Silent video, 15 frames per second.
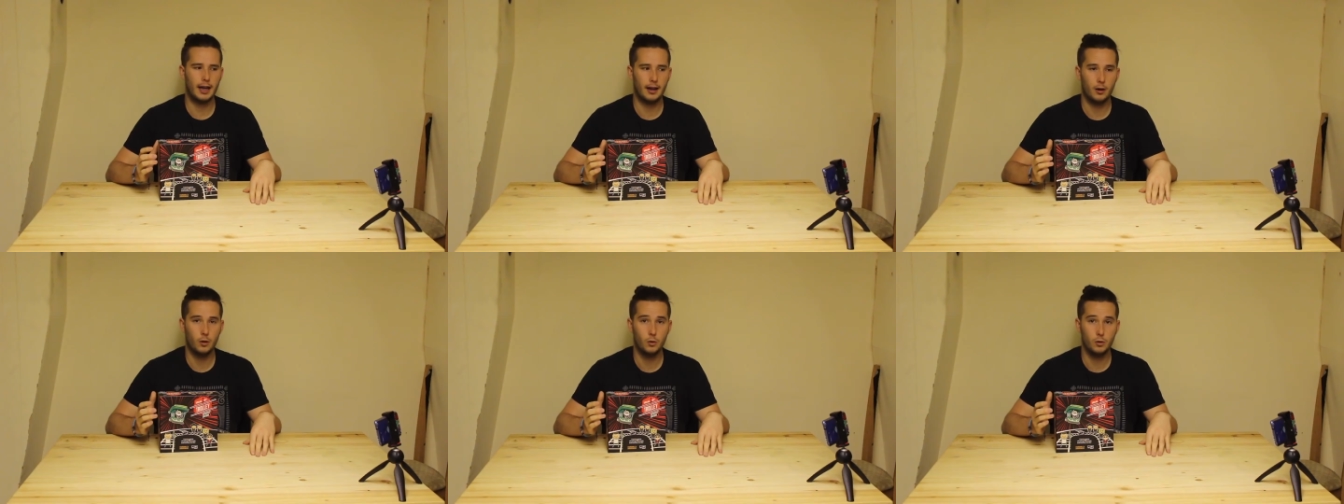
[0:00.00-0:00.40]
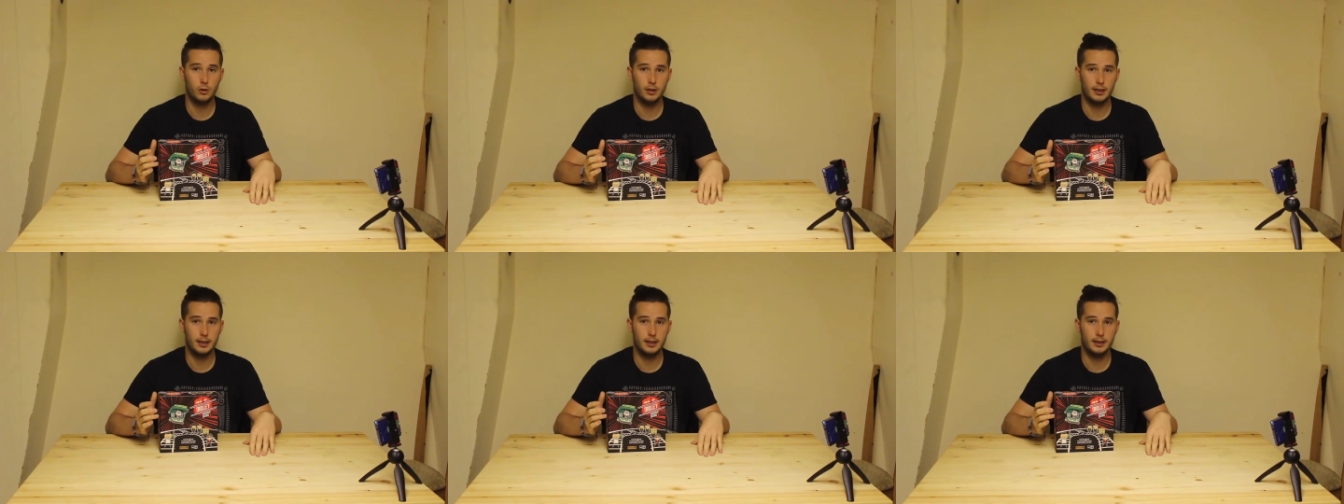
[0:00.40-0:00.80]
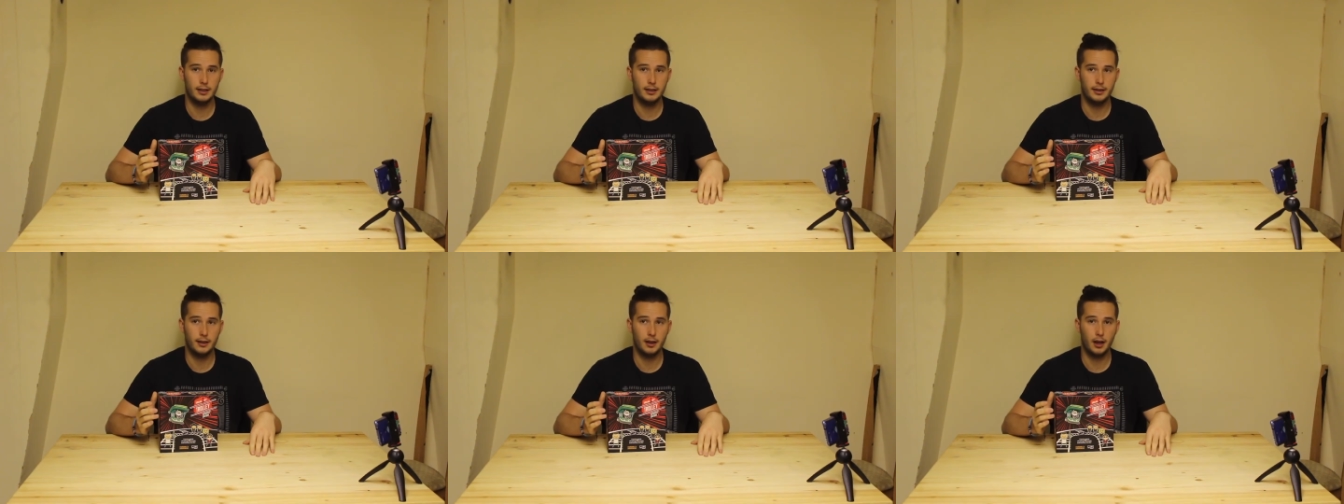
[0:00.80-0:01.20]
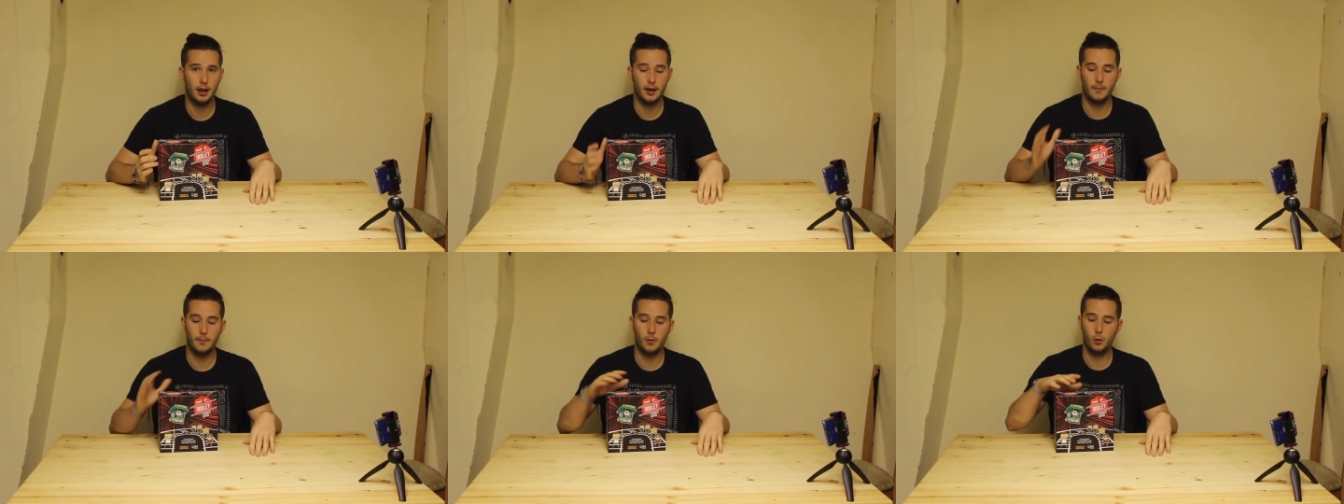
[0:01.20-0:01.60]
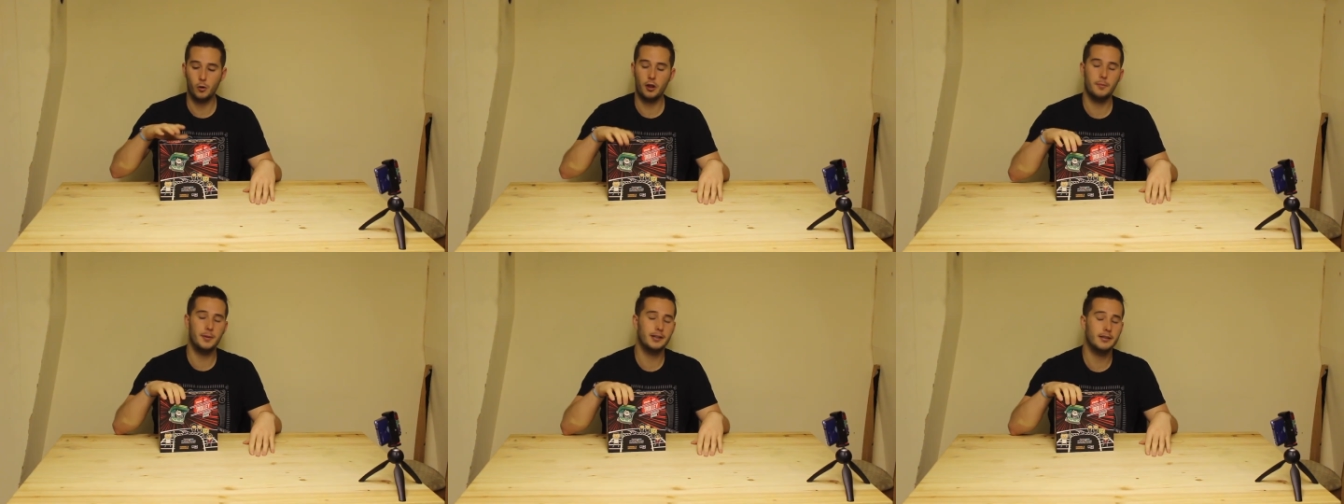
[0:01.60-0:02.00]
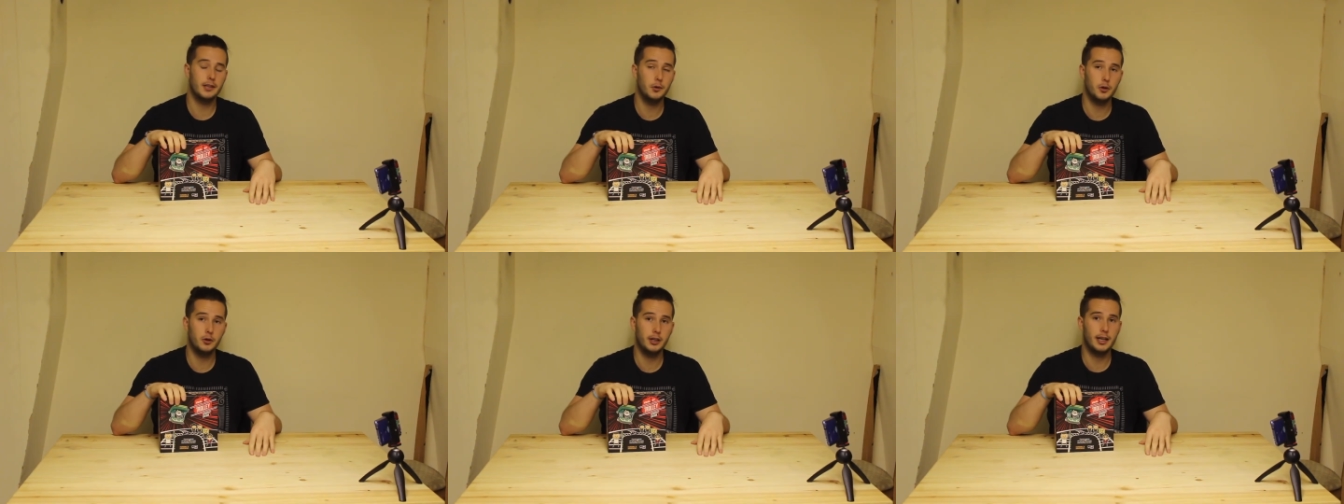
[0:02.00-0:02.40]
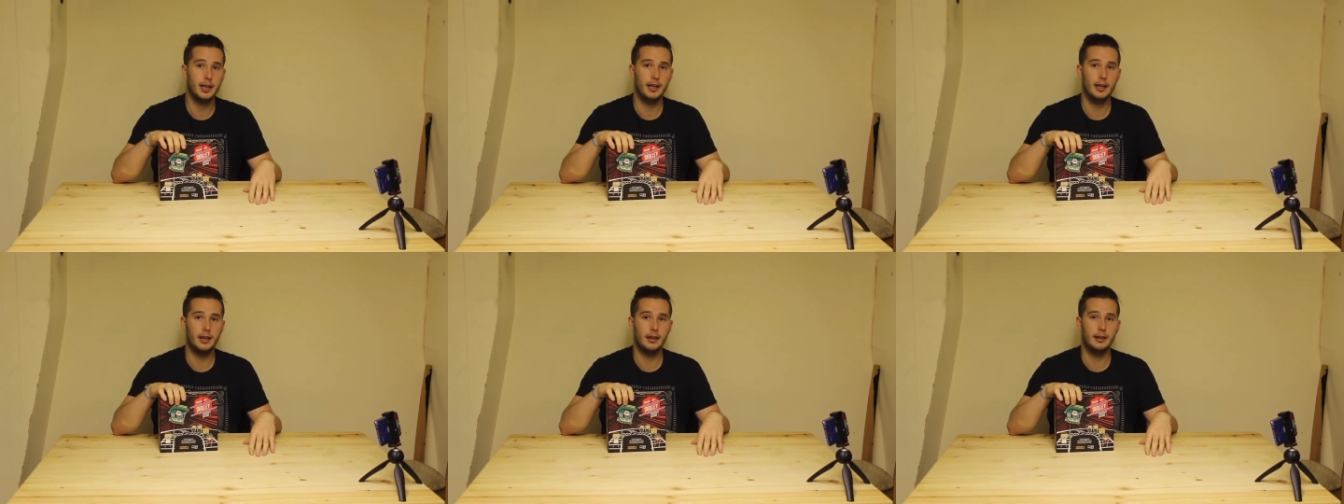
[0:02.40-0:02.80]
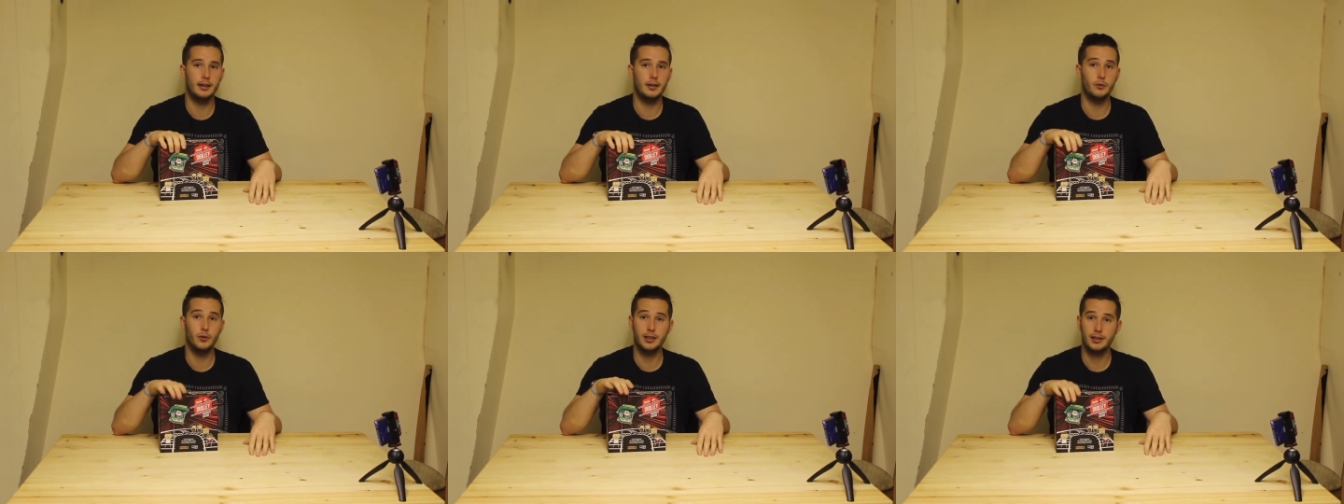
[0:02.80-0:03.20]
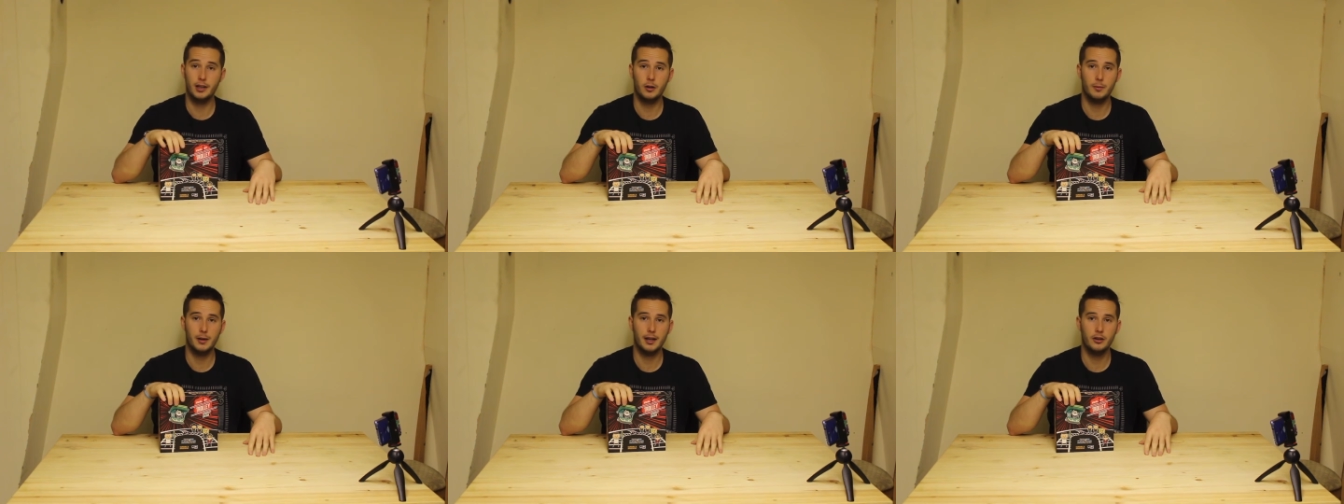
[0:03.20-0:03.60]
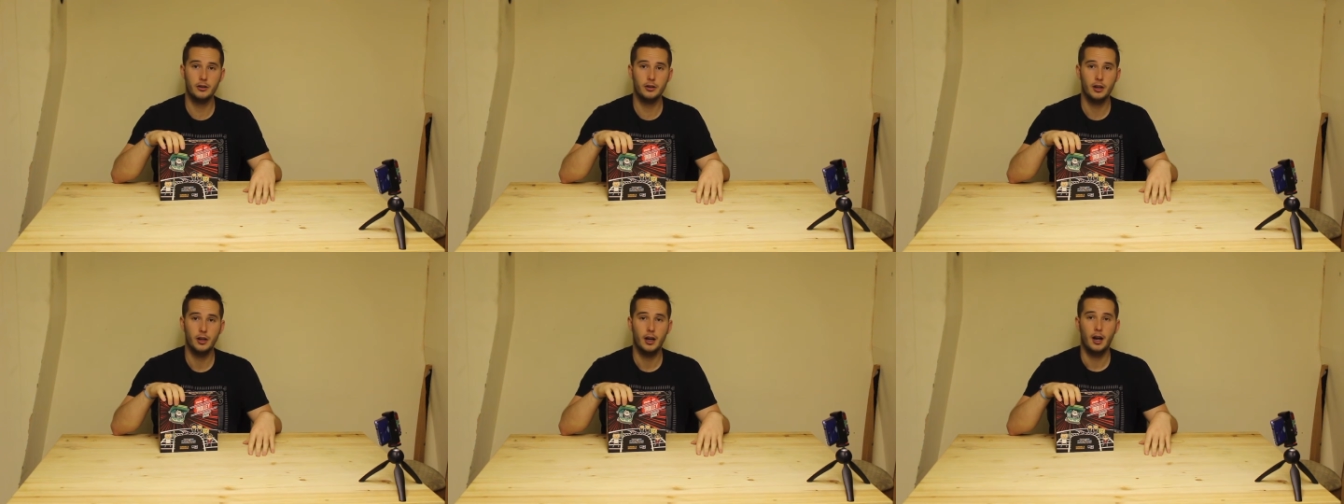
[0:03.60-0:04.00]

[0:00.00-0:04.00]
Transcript: at all of the bits that you only get in the retail pledge,